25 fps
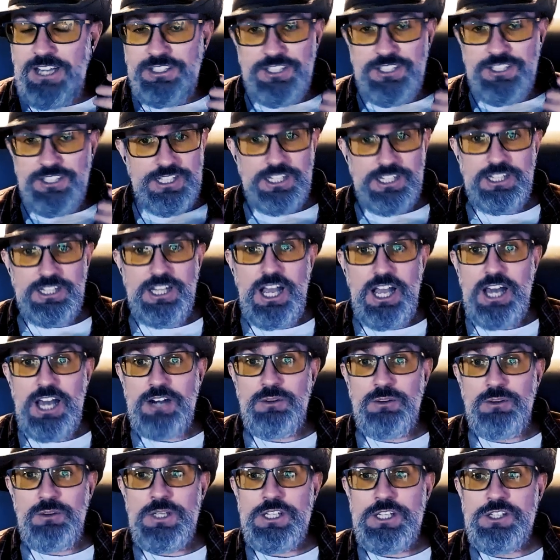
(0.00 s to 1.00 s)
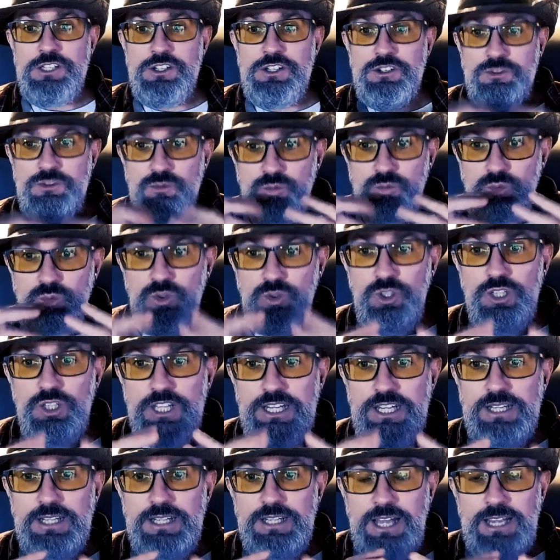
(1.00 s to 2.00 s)
does a lot of research,
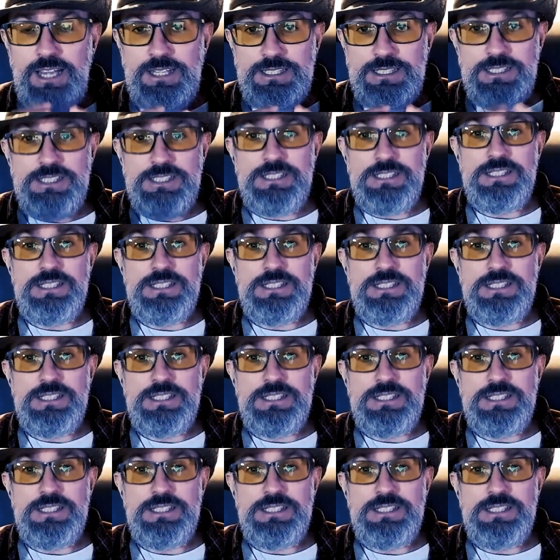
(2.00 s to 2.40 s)
really like